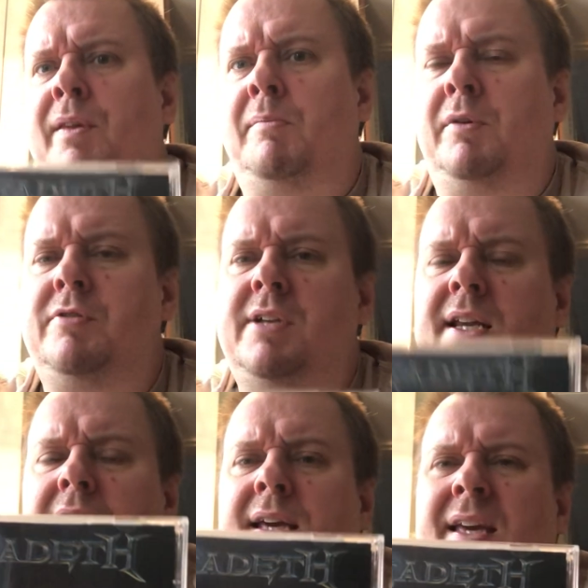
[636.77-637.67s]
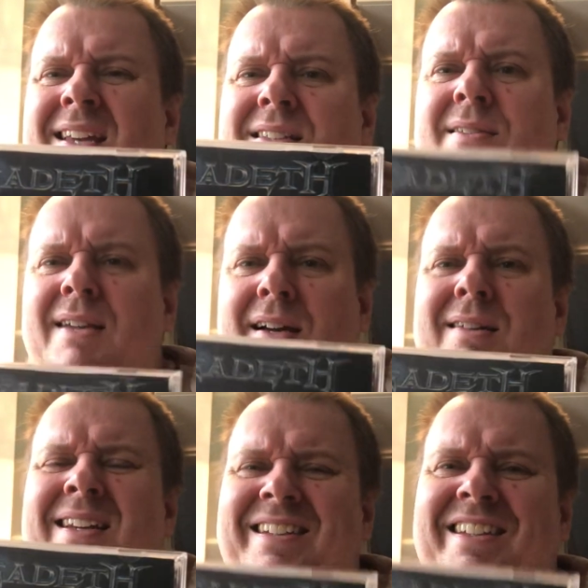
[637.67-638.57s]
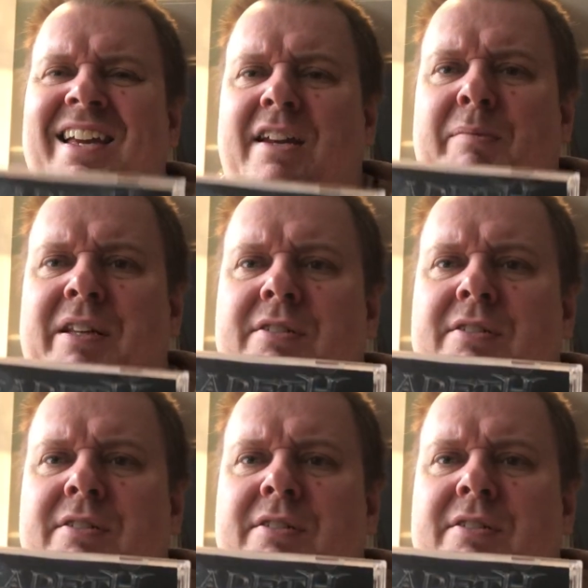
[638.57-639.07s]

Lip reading: Musically, it did get a bit